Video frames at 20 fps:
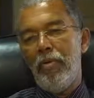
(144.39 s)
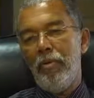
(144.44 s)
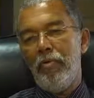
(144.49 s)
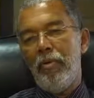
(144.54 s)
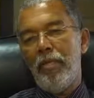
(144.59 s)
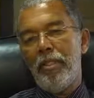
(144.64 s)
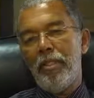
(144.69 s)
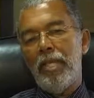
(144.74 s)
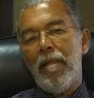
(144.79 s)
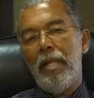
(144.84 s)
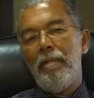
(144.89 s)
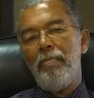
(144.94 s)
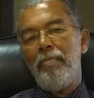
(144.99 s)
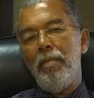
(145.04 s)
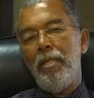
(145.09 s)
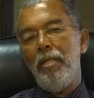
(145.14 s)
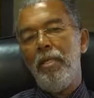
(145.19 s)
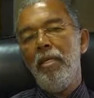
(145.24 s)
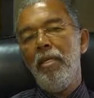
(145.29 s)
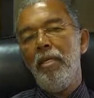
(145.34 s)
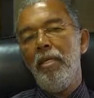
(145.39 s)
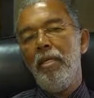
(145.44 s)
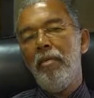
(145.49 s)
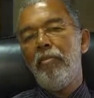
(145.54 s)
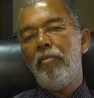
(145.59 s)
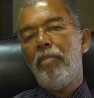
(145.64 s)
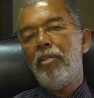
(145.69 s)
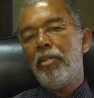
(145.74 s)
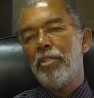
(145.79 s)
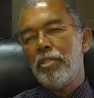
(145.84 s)
whether that be
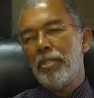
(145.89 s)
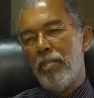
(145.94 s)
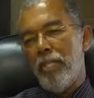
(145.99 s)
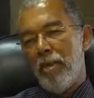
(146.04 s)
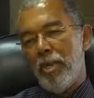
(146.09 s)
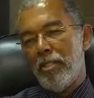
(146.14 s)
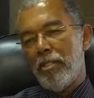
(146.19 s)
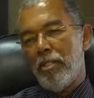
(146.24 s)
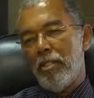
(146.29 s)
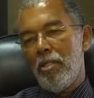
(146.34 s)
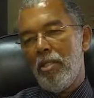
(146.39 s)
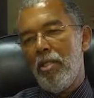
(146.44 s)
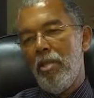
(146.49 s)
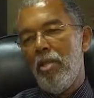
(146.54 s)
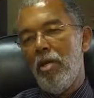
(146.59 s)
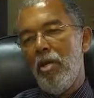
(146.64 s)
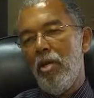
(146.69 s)
for a semester